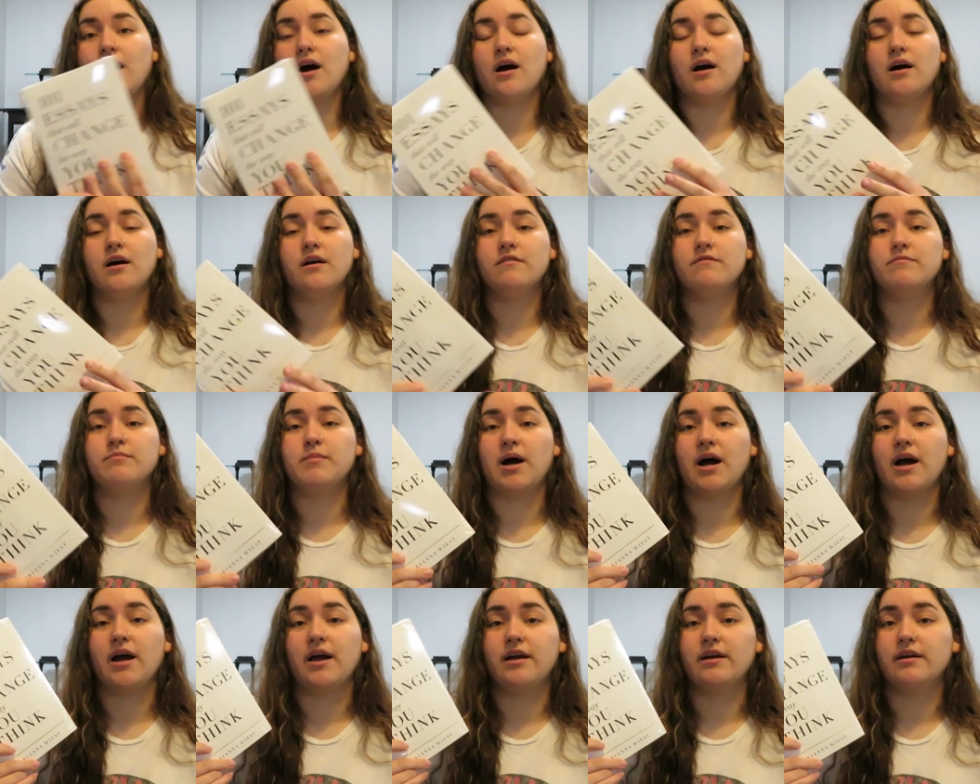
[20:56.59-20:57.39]
of
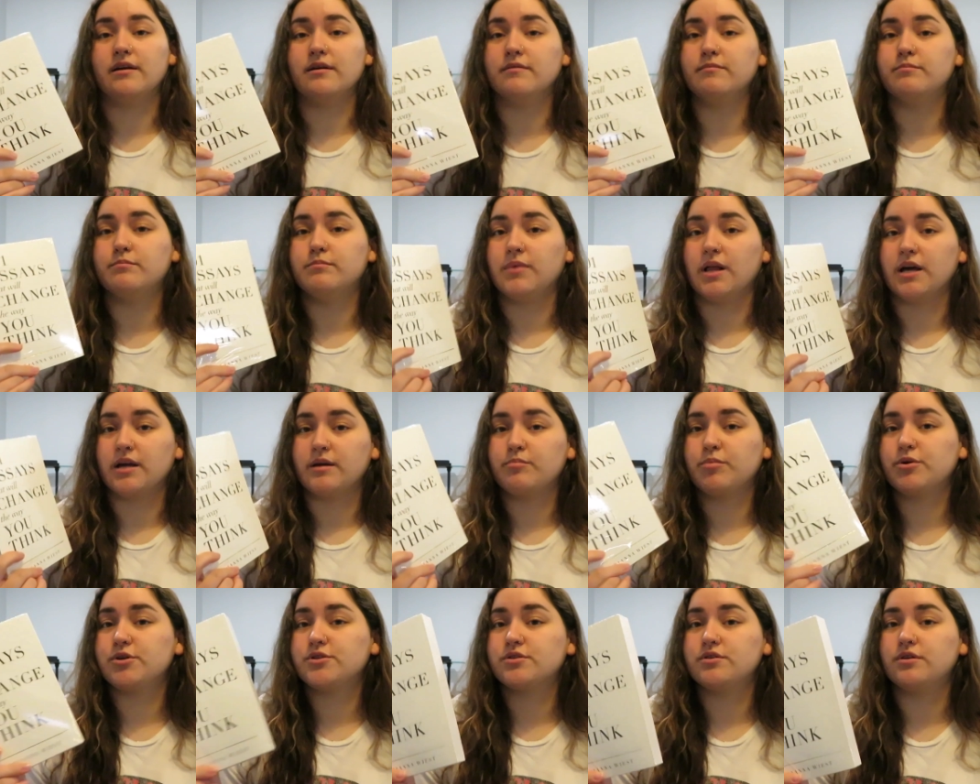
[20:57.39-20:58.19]
my
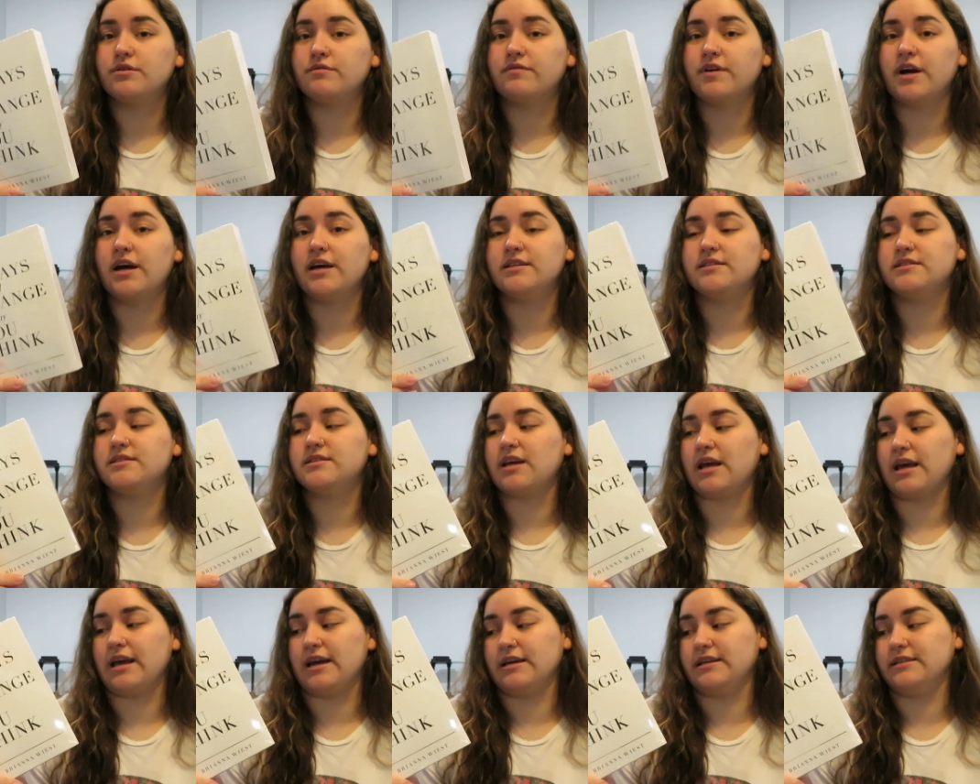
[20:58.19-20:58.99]
like personal friends
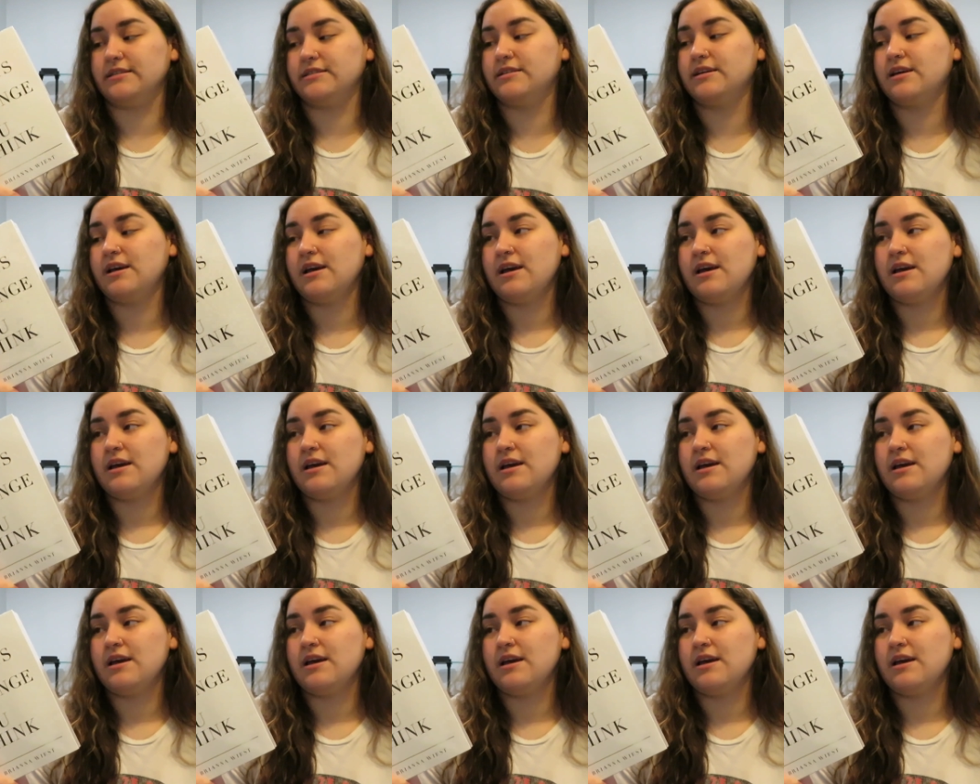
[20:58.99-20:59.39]
and